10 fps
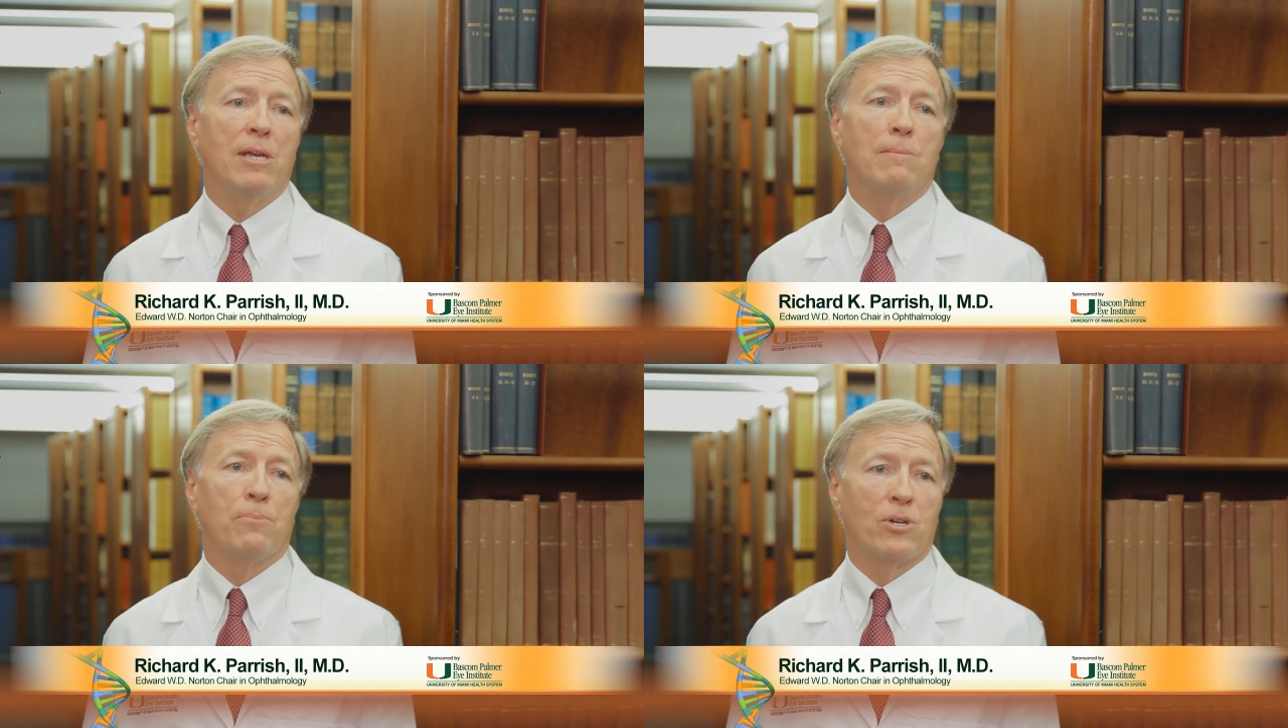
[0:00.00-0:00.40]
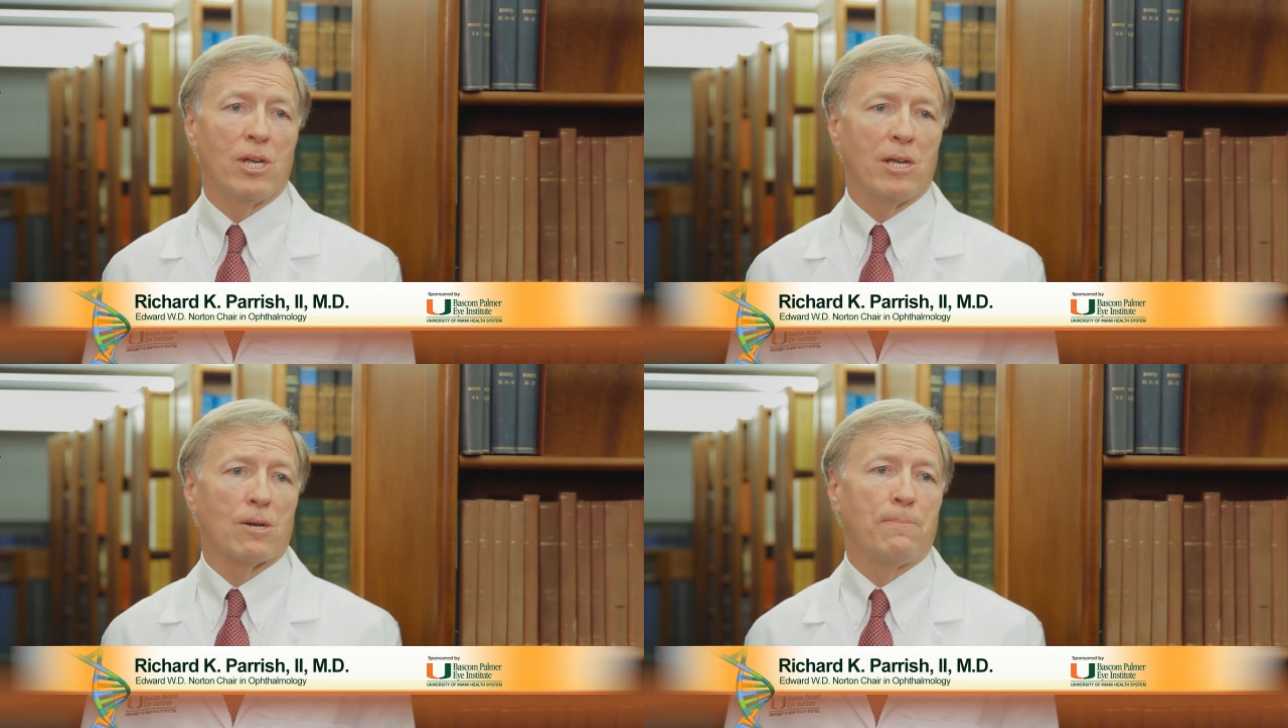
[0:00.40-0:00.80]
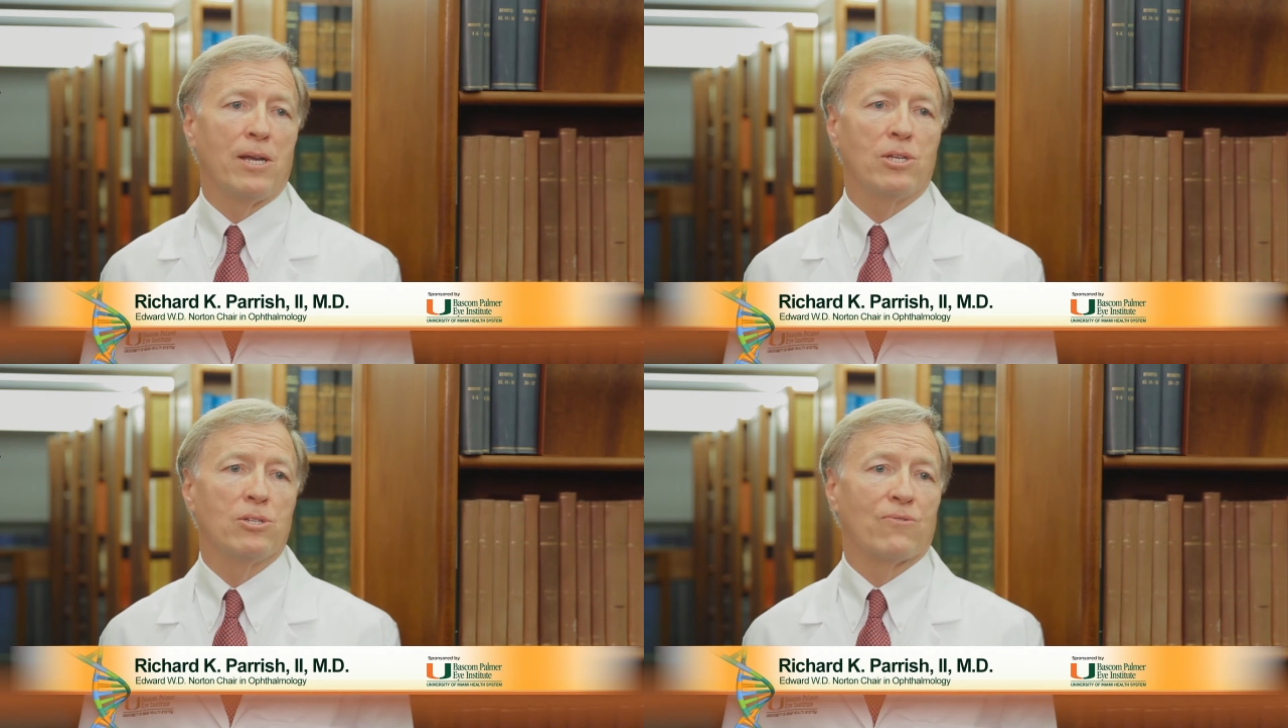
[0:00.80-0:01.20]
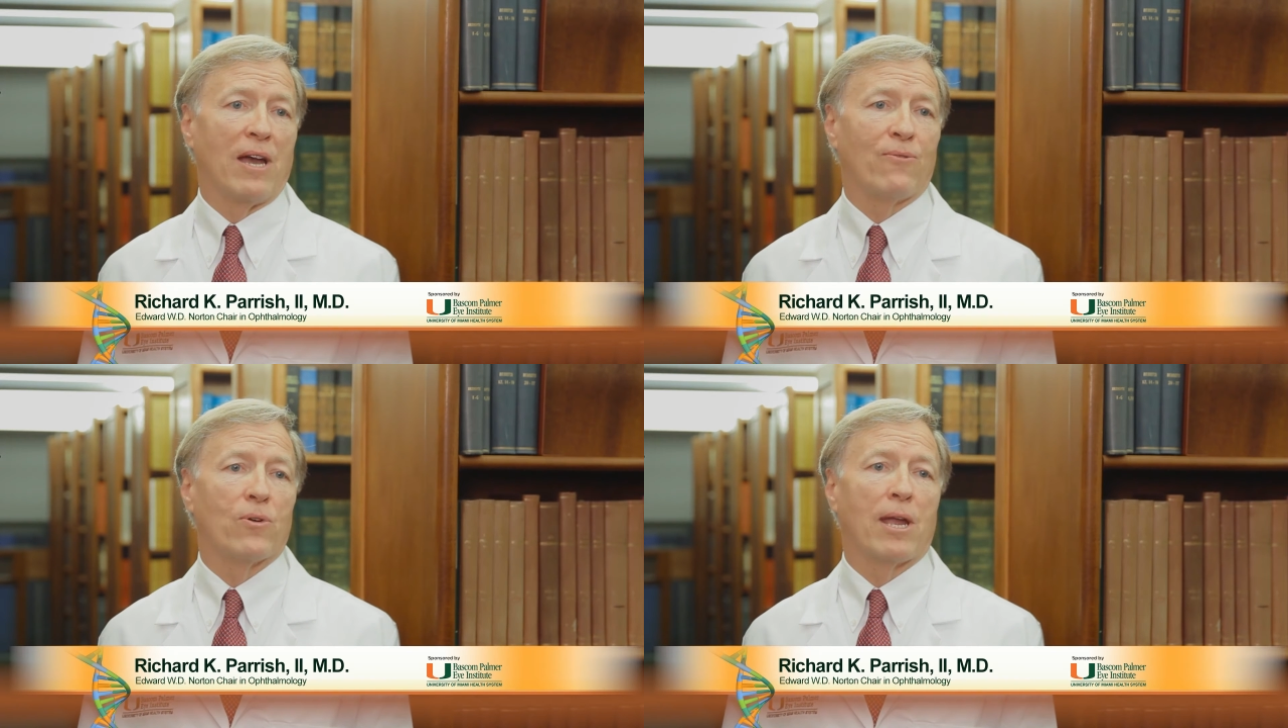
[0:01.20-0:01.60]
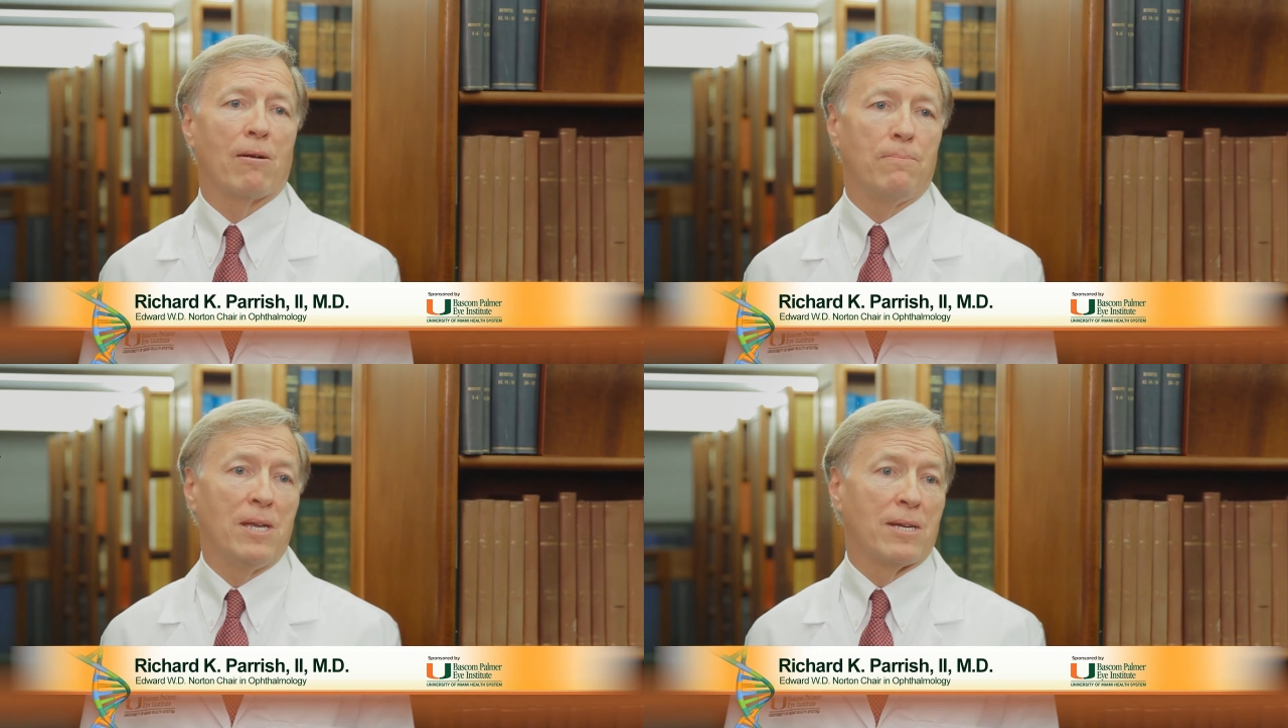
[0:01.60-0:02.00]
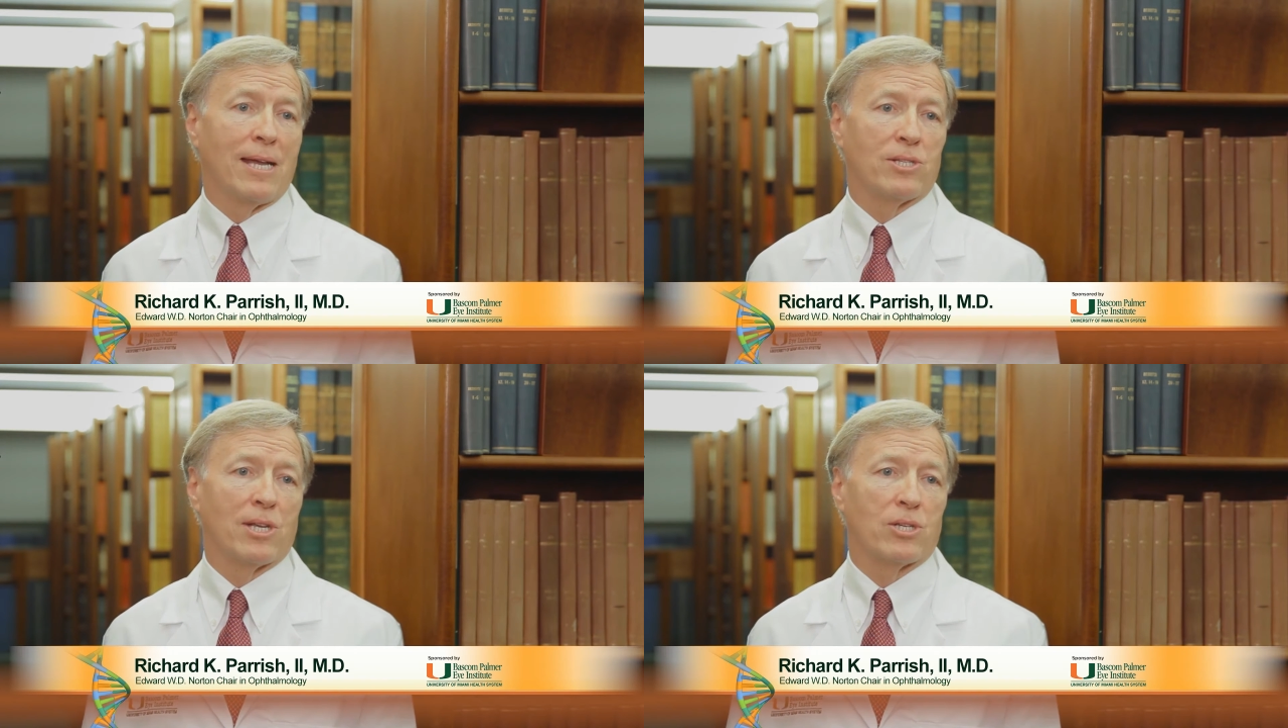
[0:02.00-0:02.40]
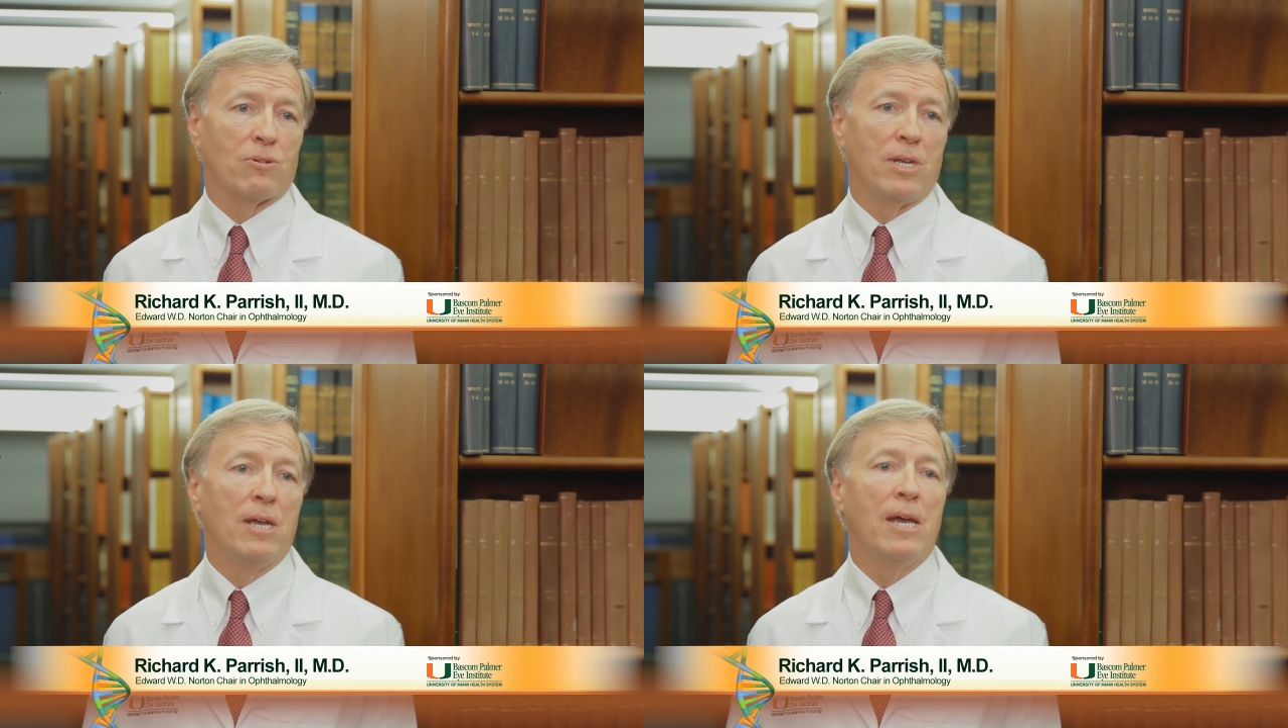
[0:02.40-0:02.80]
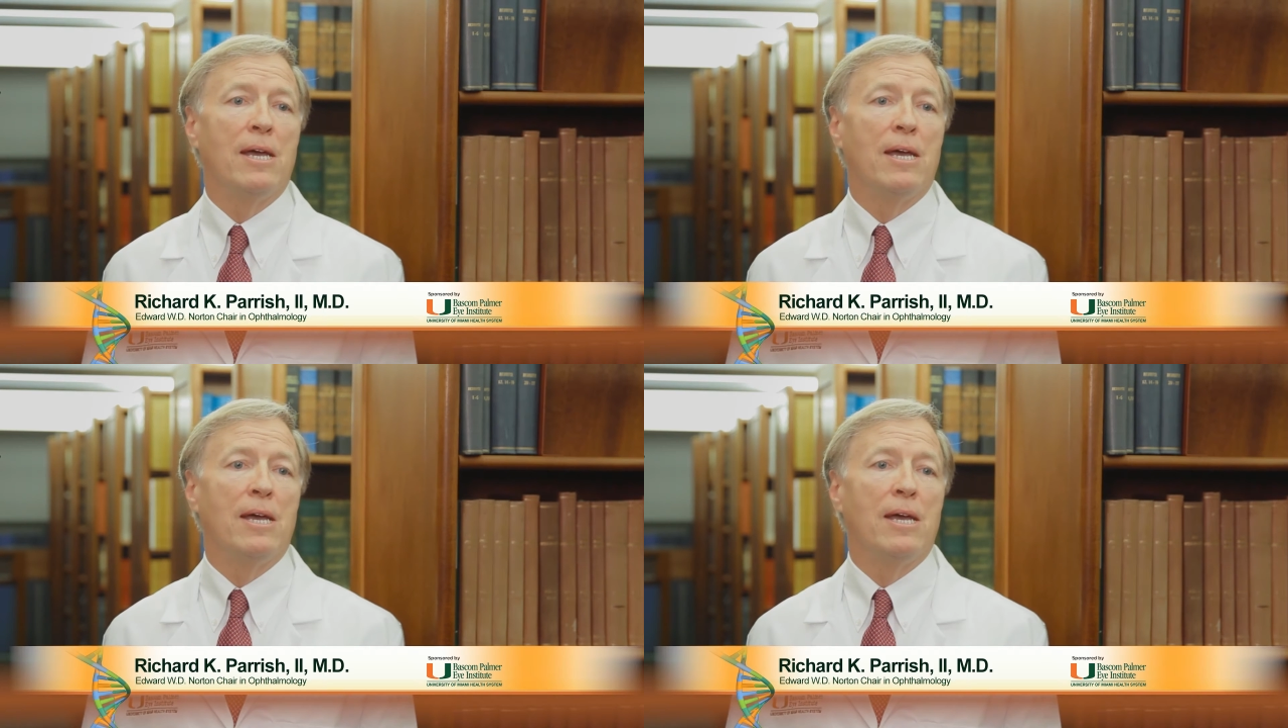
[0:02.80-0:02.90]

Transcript: in particular patients of Afro Caribbean ancestry,